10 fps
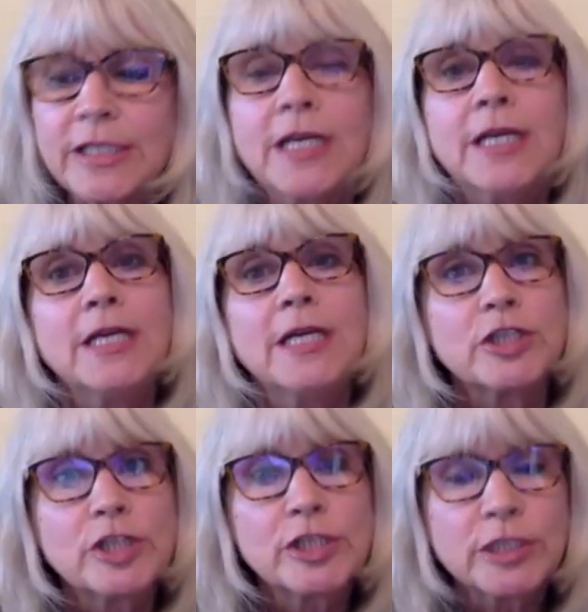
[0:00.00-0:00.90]
And
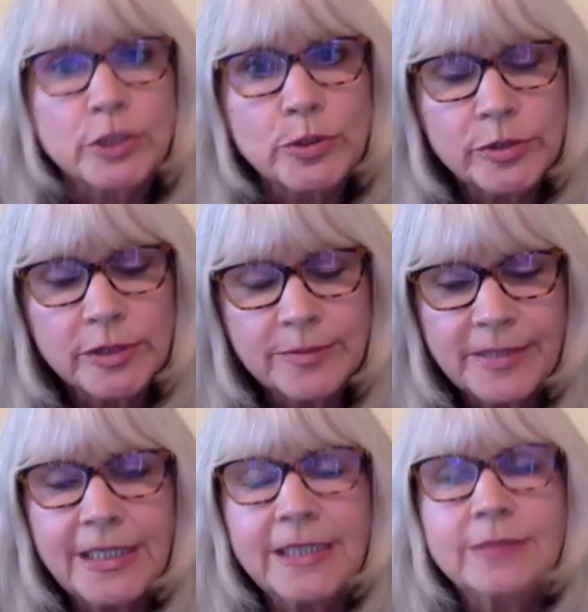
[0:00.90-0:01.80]
she assured
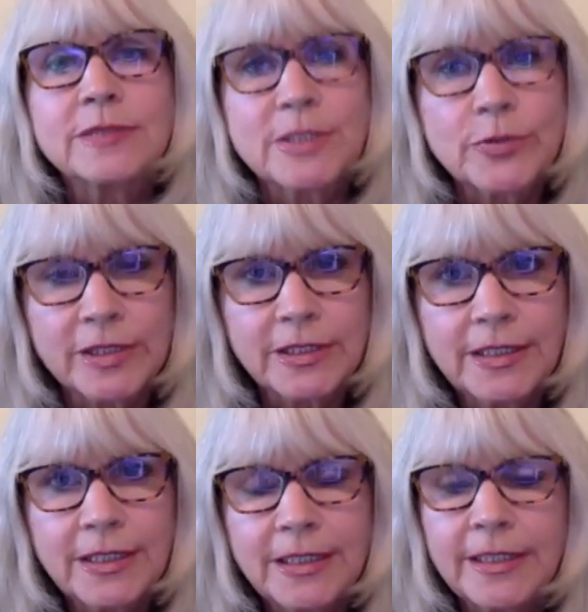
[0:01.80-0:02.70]
me it was
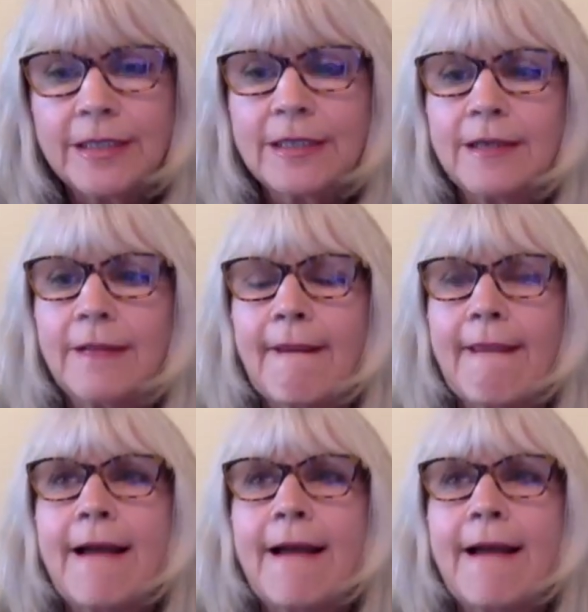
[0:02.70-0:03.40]
strictly clerical.